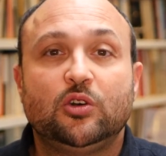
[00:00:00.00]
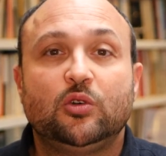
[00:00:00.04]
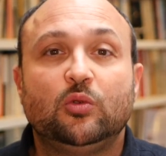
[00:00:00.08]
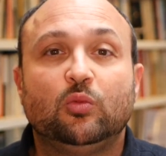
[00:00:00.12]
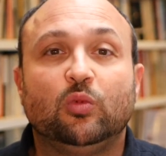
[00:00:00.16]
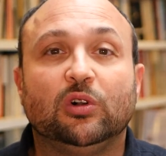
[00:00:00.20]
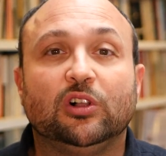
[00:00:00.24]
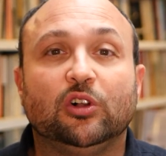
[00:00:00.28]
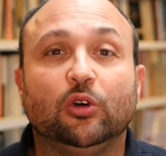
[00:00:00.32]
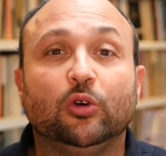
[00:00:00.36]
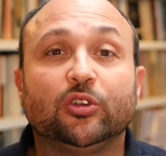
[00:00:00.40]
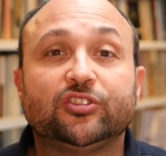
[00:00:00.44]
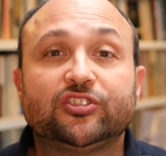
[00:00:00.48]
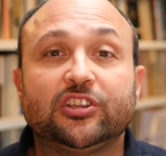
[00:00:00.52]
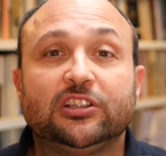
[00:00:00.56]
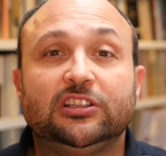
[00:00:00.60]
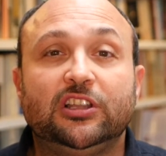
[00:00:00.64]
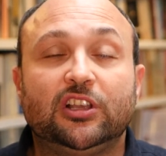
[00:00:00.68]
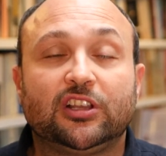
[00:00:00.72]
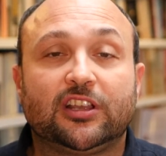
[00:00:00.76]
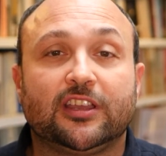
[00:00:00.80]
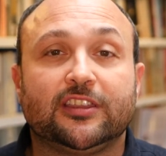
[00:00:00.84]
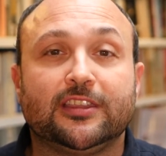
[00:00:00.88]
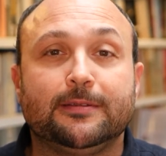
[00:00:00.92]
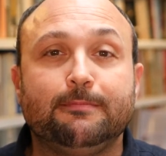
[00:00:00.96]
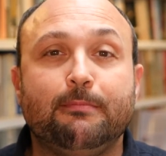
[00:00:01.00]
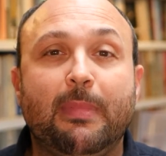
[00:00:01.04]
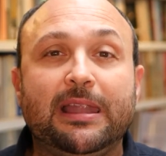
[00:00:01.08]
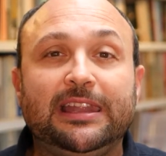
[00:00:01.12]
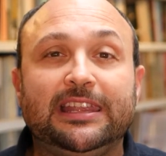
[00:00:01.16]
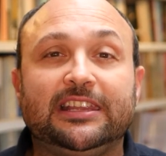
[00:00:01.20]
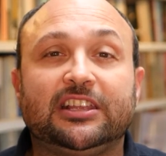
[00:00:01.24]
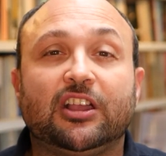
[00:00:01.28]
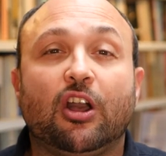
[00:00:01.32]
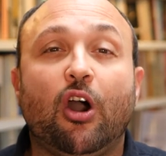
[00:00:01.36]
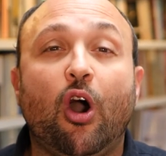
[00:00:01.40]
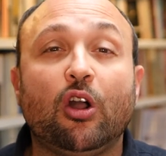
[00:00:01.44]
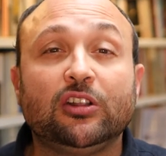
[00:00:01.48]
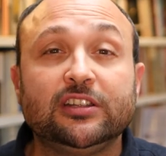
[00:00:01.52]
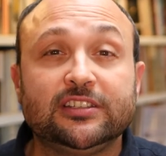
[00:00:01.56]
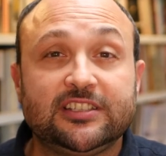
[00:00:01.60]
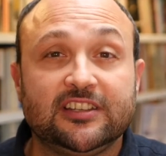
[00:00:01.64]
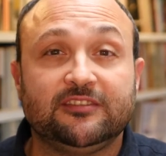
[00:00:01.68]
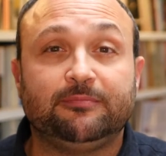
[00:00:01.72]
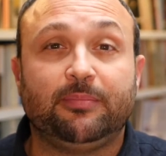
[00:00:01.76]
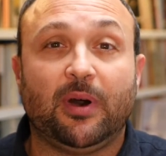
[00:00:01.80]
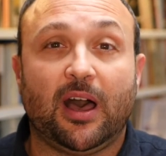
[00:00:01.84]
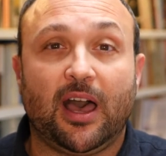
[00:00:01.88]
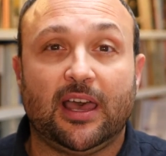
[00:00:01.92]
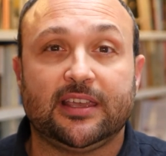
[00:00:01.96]
We'll also look at the many
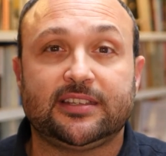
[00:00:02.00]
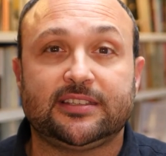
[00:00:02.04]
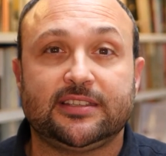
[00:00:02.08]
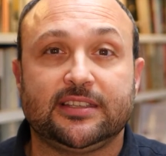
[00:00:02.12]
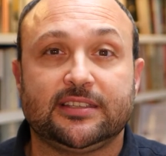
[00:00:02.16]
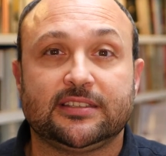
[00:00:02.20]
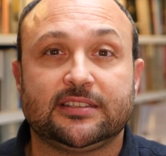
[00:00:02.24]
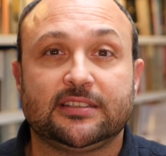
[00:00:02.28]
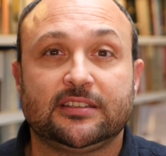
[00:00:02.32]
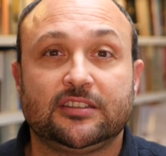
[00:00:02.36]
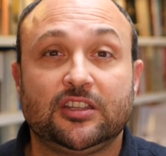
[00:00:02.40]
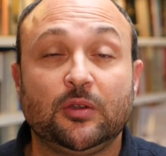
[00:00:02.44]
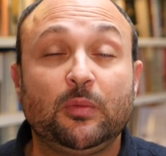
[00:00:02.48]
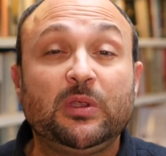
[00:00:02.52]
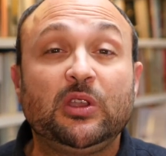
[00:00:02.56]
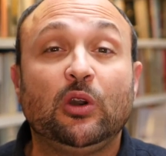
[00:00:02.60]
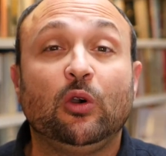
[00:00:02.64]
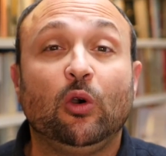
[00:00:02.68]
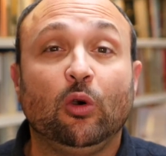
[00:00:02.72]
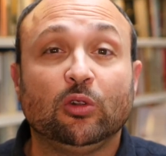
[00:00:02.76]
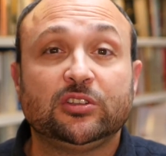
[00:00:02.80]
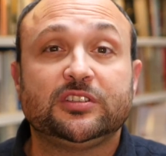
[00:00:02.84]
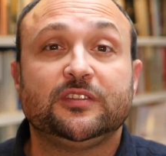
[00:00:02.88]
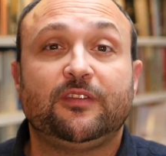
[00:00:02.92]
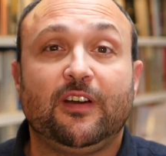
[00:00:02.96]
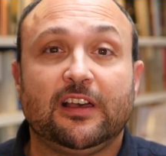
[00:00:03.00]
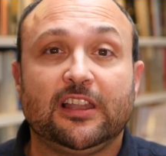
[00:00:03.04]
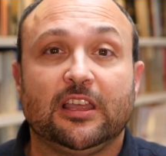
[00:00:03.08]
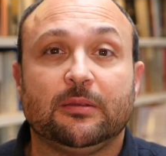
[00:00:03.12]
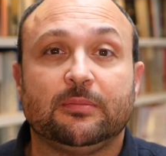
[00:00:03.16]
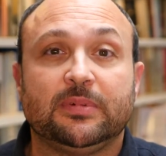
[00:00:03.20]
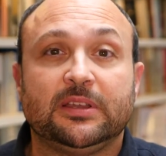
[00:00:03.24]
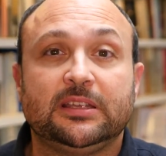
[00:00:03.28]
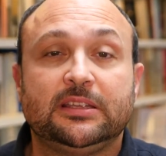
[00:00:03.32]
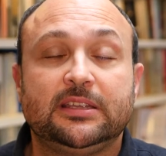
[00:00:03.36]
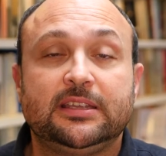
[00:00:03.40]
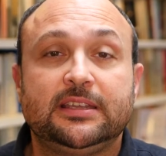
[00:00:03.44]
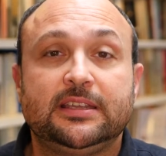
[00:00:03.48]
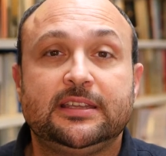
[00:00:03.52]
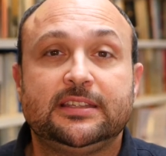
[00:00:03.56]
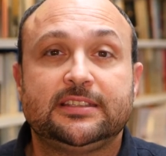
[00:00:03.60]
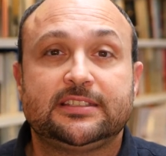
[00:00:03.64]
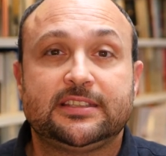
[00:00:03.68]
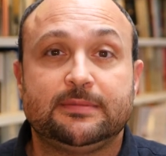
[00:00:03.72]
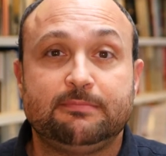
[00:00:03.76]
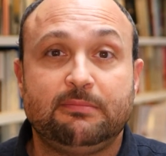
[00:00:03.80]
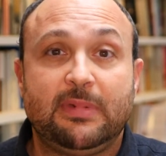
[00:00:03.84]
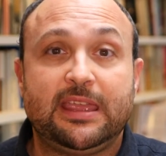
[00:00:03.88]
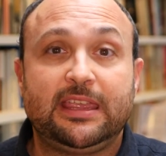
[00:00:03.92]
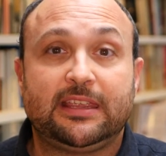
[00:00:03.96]
cognitive biases that we all develop
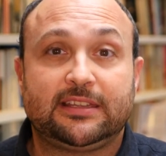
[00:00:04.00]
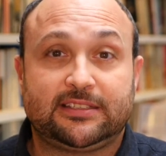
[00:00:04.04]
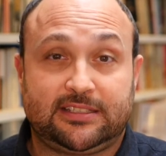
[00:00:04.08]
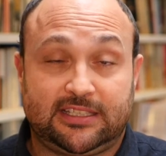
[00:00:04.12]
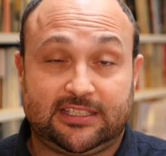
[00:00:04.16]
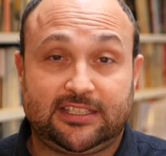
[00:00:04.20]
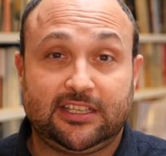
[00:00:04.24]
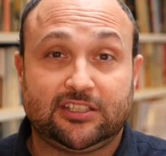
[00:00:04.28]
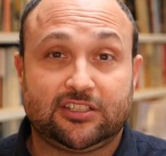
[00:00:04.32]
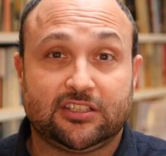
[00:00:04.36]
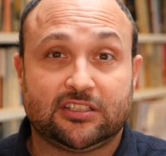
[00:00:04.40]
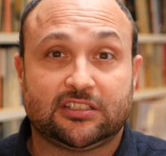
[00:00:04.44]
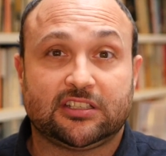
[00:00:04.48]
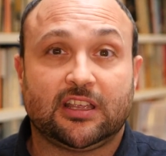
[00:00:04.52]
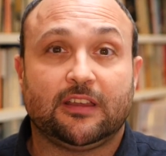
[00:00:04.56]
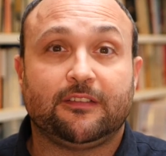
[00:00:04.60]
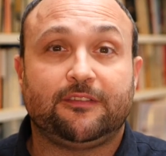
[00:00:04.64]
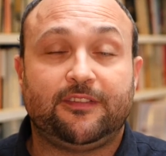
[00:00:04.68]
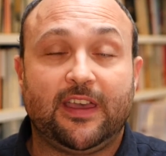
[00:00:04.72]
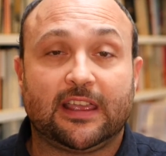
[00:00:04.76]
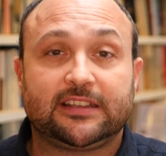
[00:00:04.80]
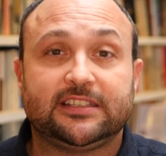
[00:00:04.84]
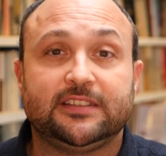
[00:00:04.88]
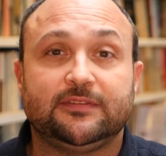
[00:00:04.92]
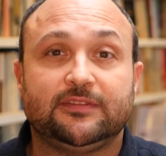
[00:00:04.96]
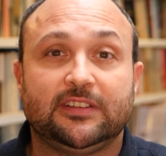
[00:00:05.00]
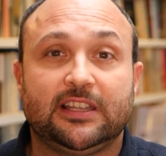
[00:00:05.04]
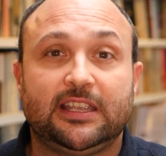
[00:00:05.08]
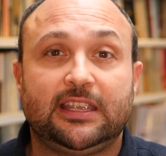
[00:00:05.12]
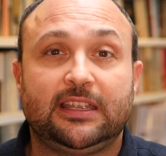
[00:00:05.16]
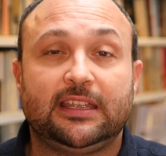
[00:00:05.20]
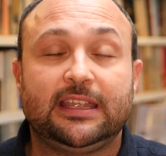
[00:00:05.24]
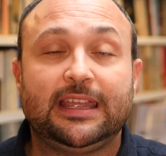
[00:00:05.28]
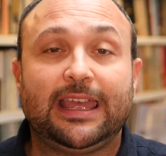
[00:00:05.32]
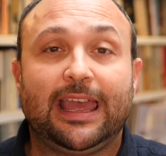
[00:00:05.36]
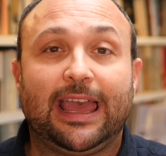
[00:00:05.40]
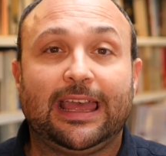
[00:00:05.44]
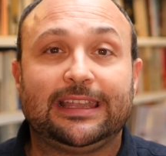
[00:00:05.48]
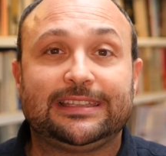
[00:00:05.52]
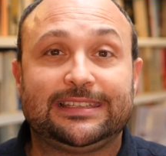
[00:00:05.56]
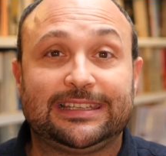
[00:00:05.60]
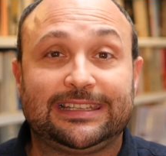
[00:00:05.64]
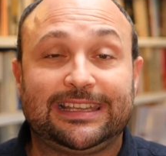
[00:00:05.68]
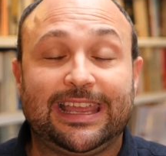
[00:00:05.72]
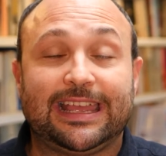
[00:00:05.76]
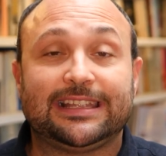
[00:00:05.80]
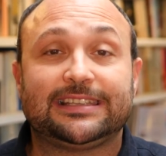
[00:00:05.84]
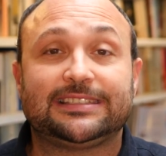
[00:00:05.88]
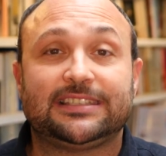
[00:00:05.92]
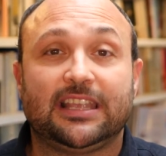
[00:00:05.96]
to make decisions effectively and to
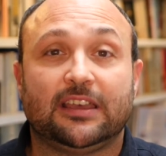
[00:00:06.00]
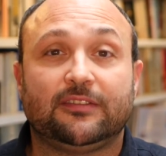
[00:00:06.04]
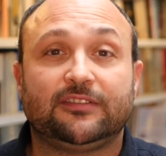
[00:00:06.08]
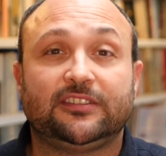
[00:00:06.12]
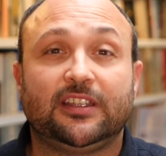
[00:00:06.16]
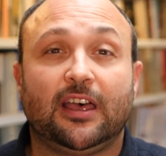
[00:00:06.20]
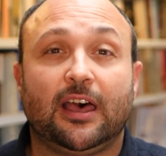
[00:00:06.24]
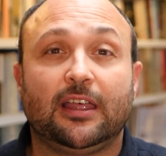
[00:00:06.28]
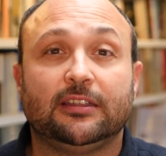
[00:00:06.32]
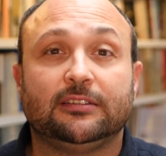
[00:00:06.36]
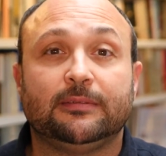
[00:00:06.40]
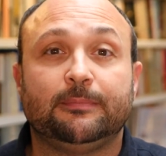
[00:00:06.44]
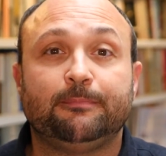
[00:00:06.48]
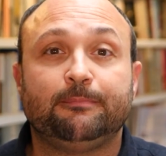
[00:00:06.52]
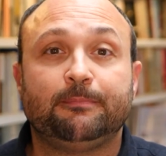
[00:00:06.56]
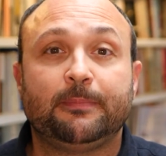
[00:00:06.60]
get stuff done,